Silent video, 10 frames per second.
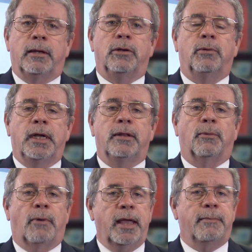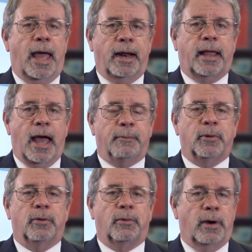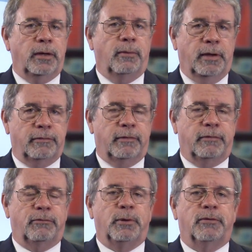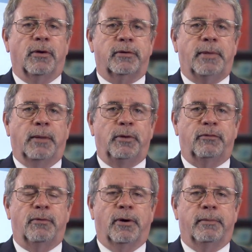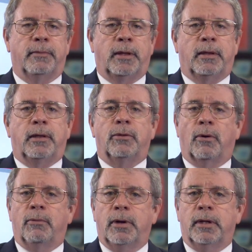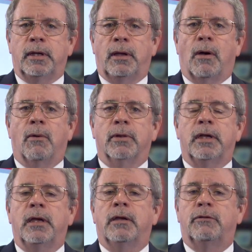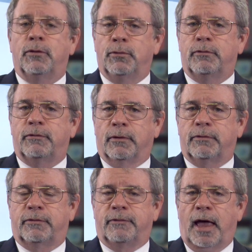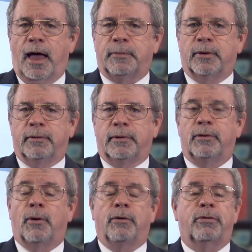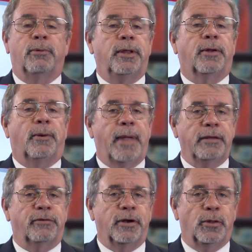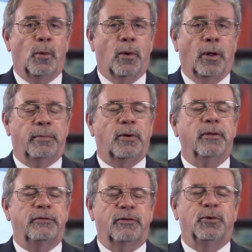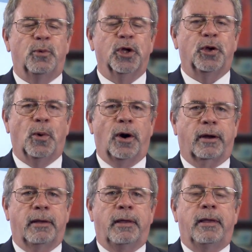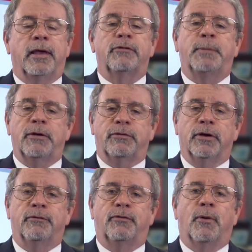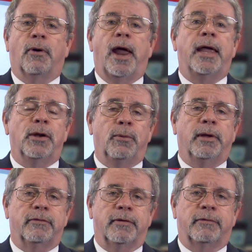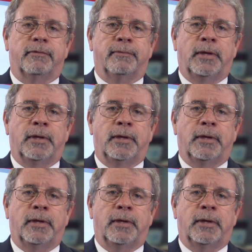You need the right amount of capital to run your business, as we talked about before. There are really only 2 sources of capital. There are 3 that are mentioned in the world, but only 2 really work, especially for a new business.